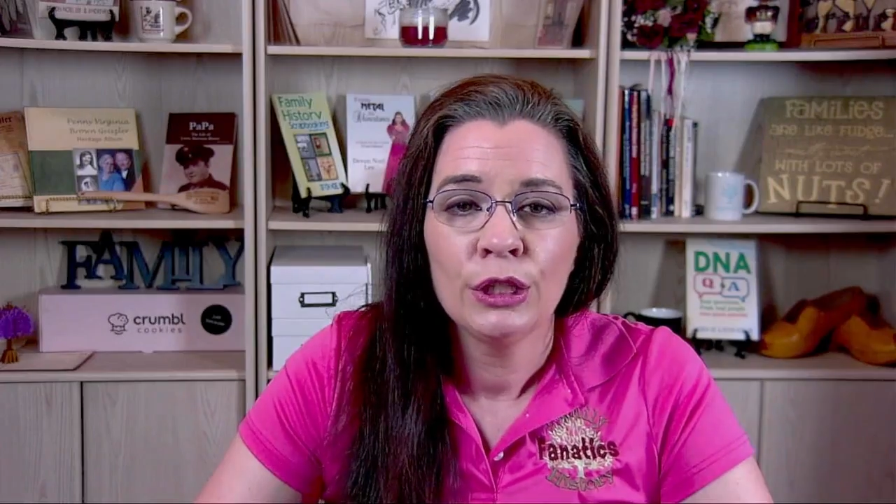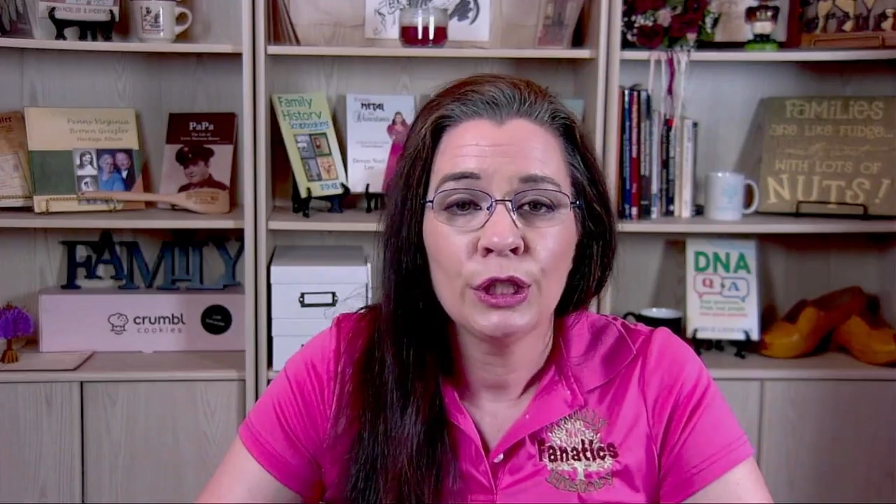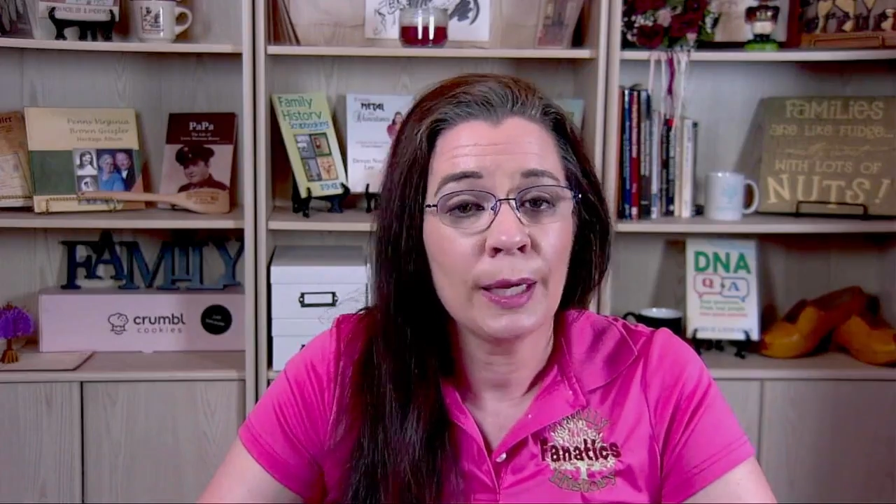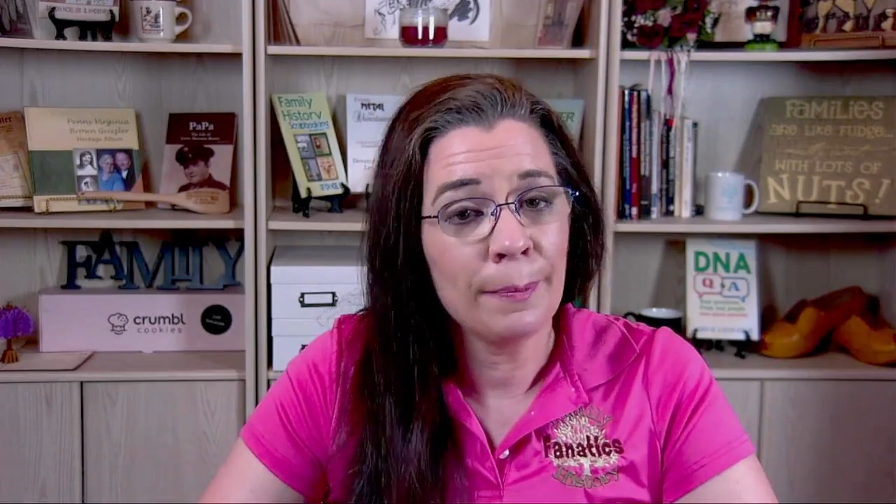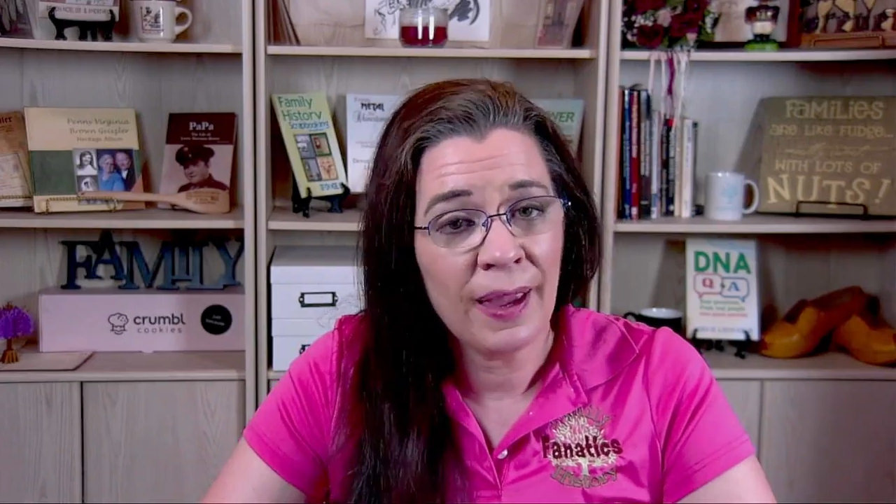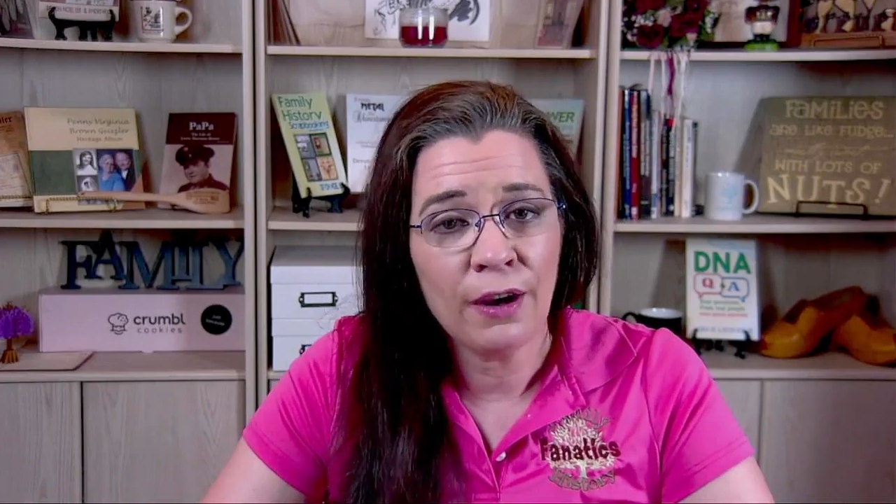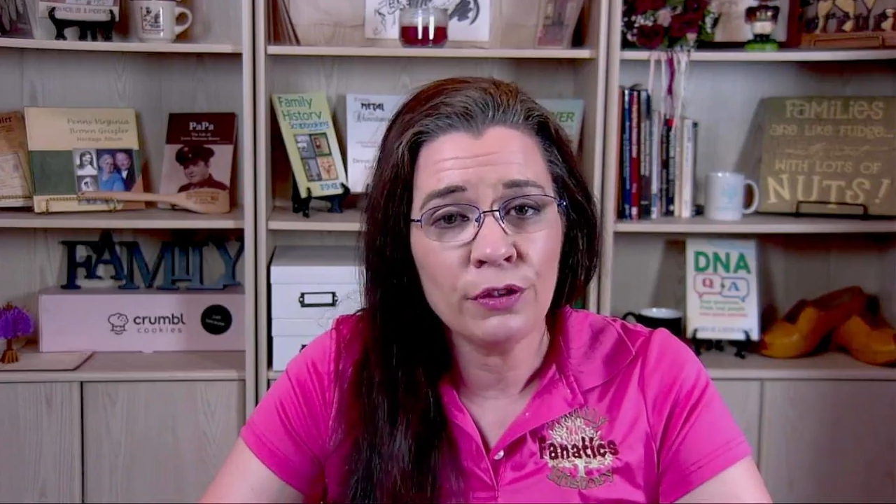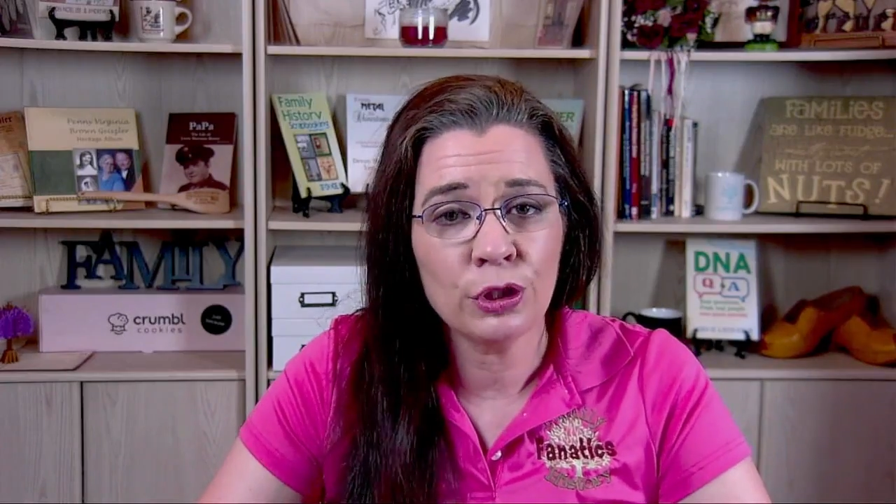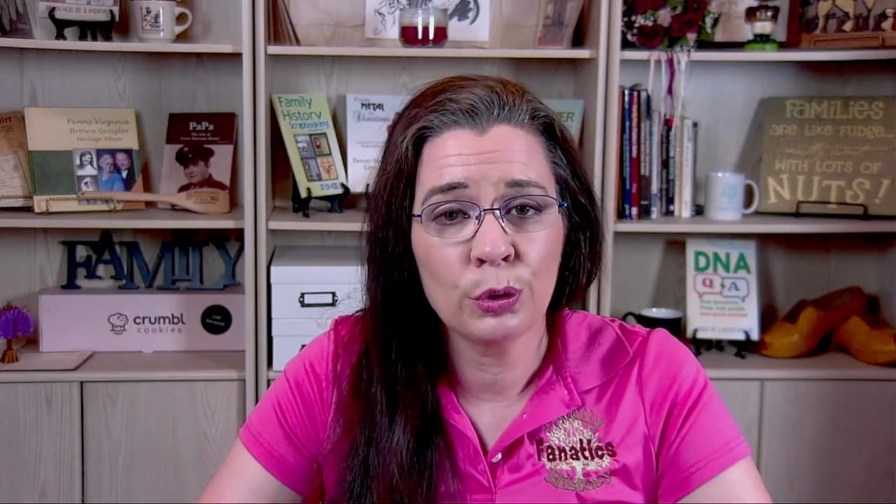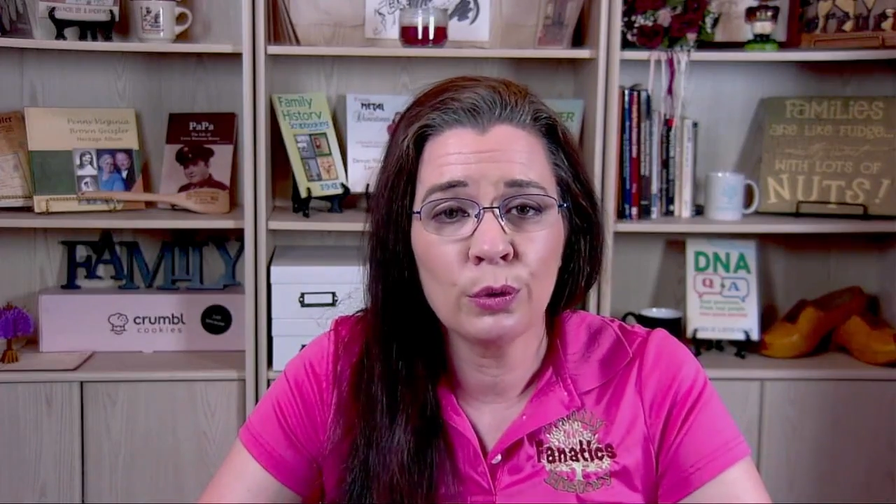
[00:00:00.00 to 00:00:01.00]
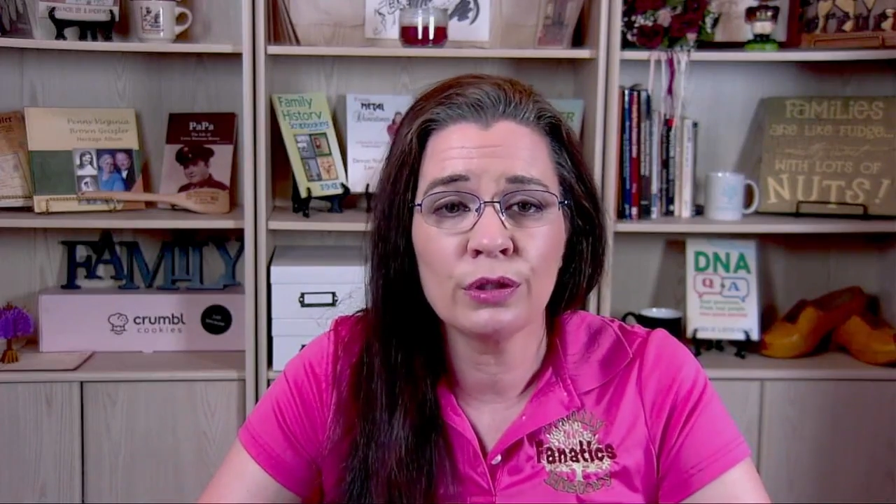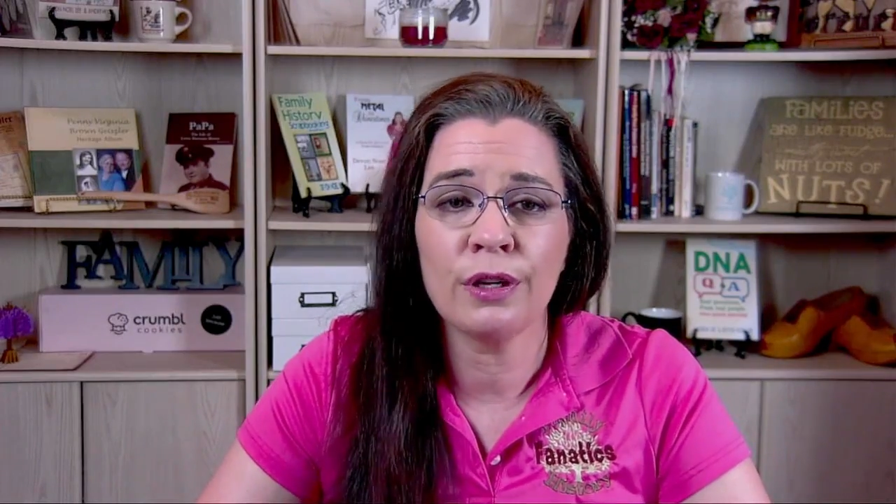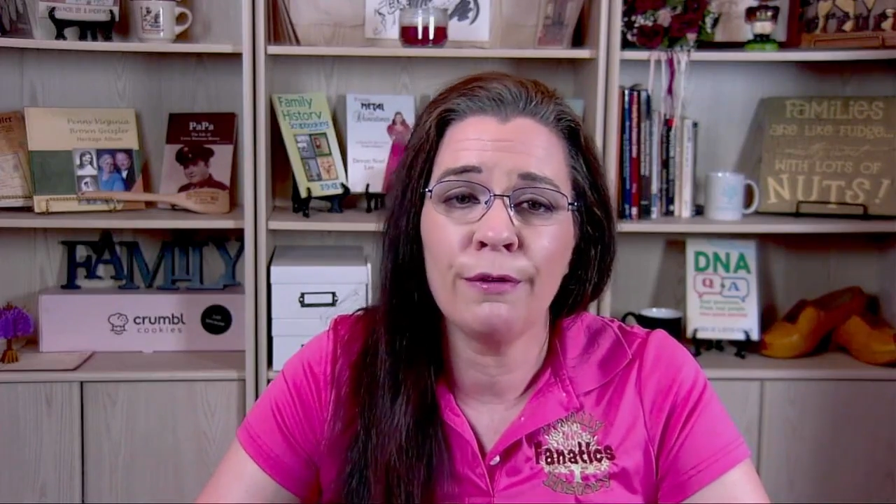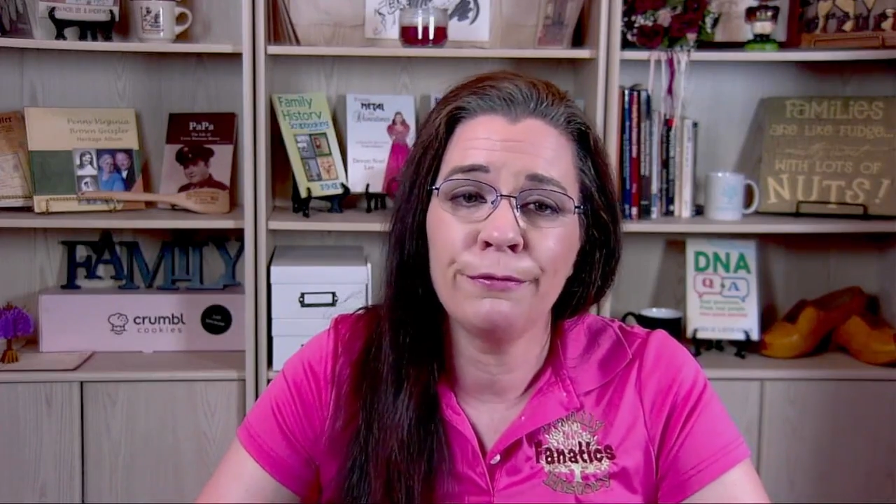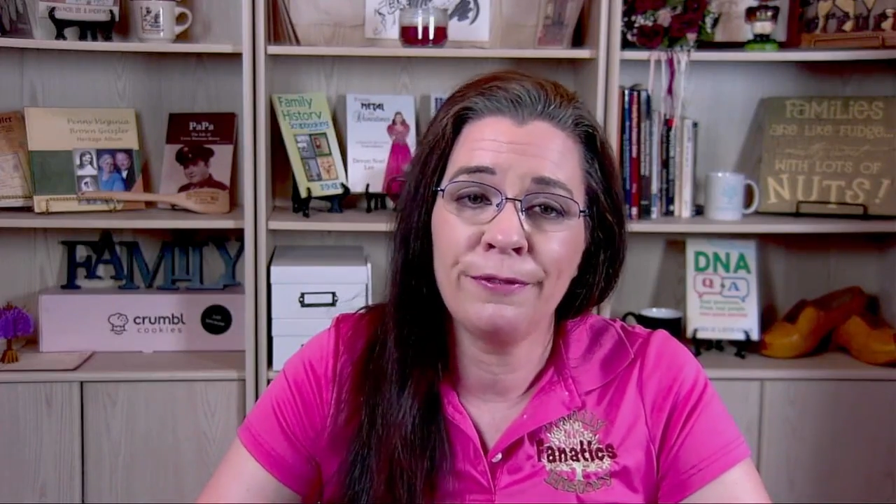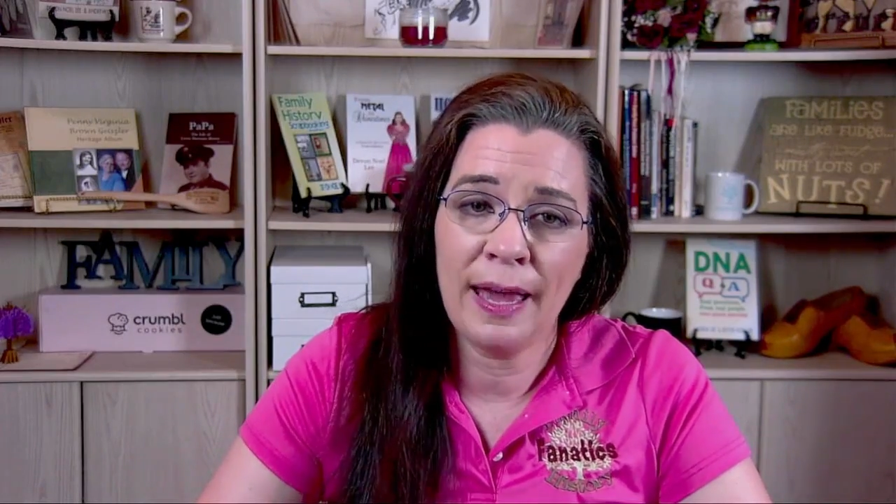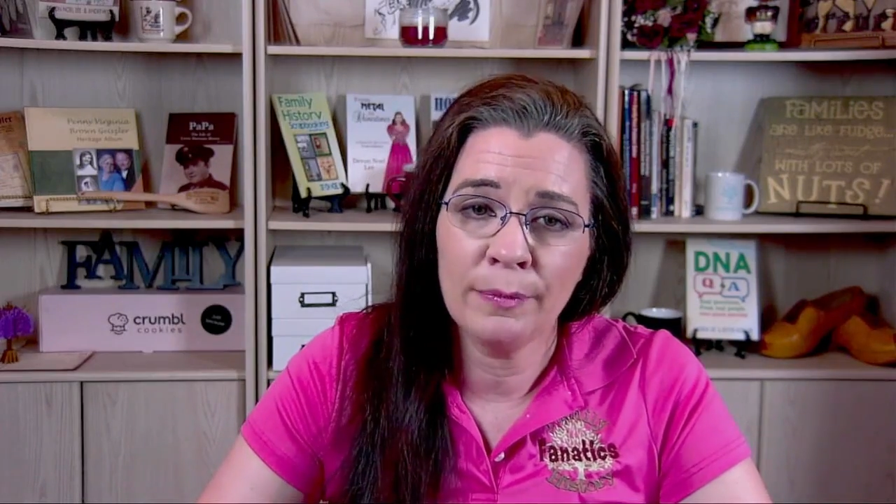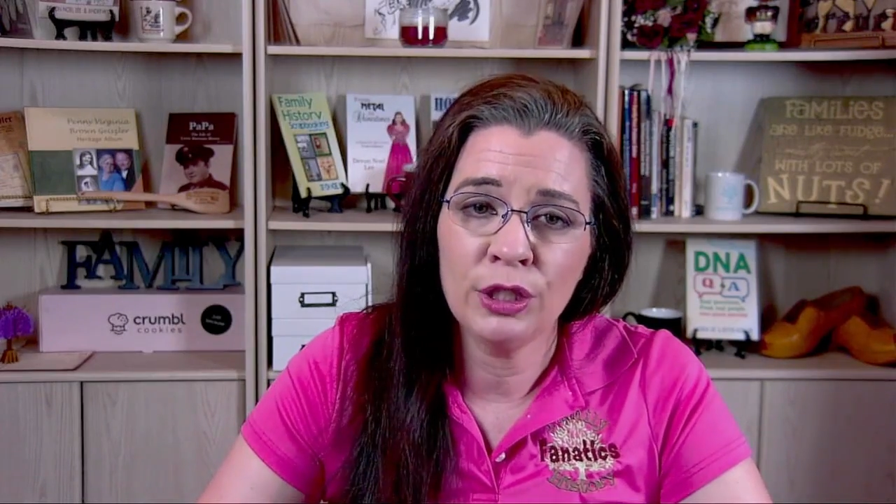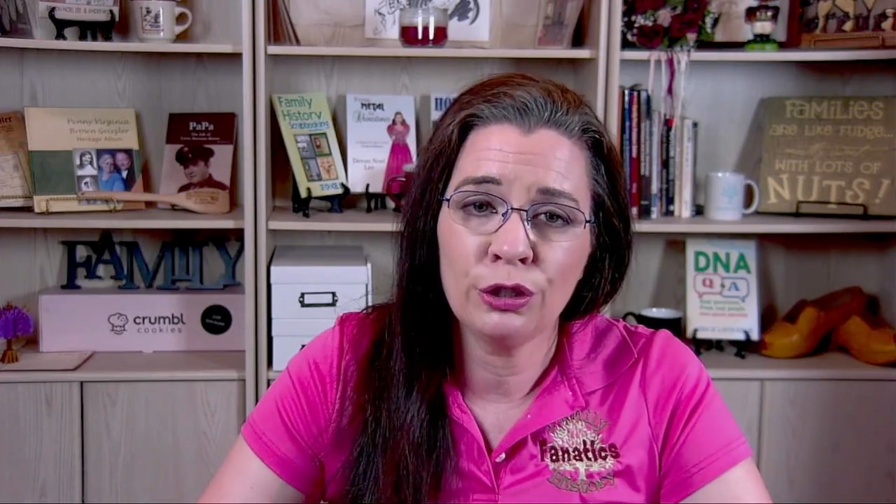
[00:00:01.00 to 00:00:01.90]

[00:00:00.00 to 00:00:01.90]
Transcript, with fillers: To compare the tools on Family